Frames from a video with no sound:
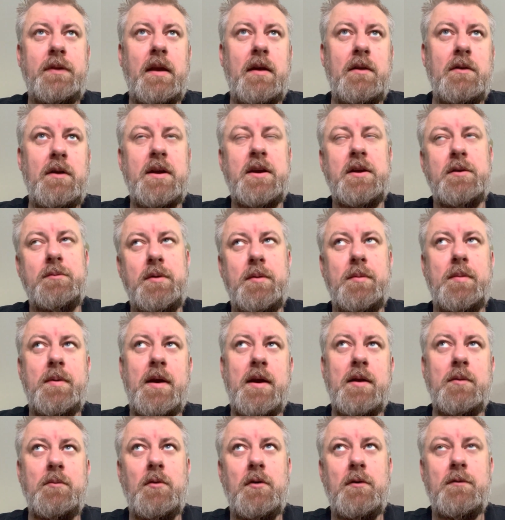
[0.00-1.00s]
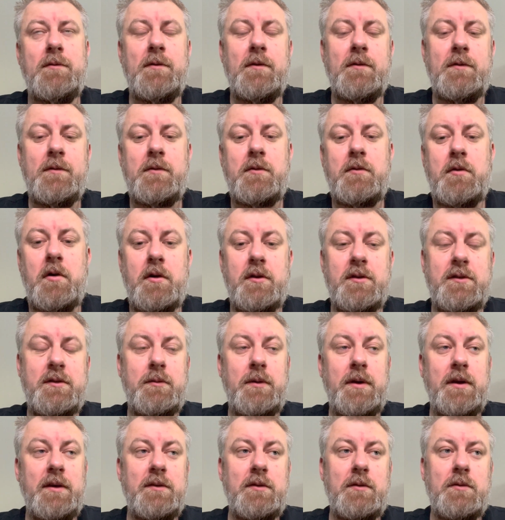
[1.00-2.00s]
like you'd be paying more for
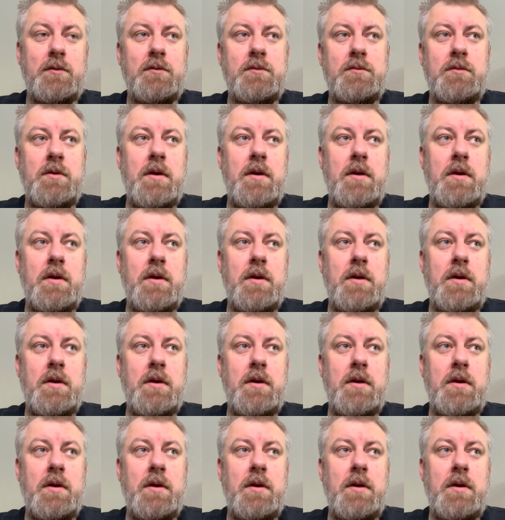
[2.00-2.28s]
groceries or